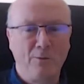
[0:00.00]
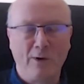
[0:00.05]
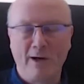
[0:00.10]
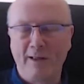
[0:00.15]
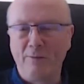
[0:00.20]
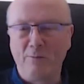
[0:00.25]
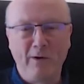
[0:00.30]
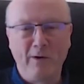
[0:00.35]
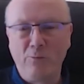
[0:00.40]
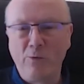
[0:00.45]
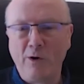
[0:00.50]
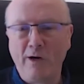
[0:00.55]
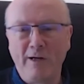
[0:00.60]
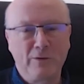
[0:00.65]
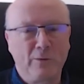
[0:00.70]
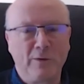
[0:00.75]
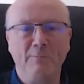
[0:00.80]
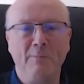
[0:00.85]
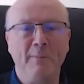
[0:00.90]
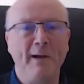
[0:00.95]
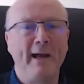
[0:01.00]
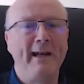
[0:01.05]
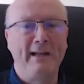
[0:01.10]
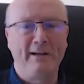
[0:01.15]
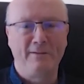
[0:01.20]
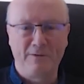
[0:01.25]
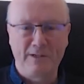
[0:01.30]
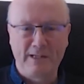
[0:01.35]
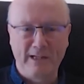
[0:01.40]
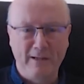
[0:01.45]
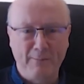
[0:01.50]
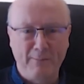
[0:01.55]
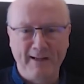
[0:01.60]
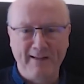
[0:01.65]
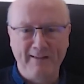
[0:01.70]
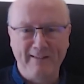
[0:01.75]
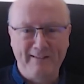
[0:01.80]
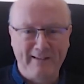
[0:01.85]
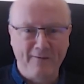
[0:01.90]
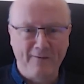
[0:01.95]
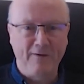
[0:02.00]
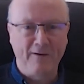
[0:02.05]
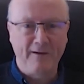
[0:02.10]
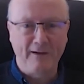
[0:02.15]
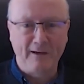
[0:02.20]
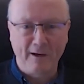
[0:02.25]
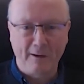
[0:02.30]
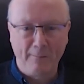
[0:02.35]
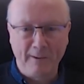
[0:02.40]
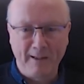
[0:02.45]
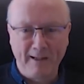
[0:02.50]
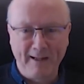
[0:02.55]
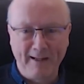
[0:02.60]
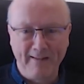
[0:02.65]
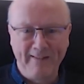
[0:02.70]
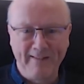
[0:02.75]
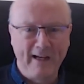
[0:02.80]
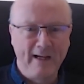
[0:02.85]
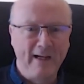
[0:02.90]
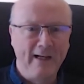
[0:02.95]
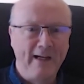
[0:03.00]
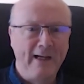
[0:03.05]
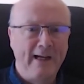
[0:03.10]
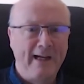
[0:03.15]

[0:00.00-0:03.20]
where we've worked with many of TP's different companies.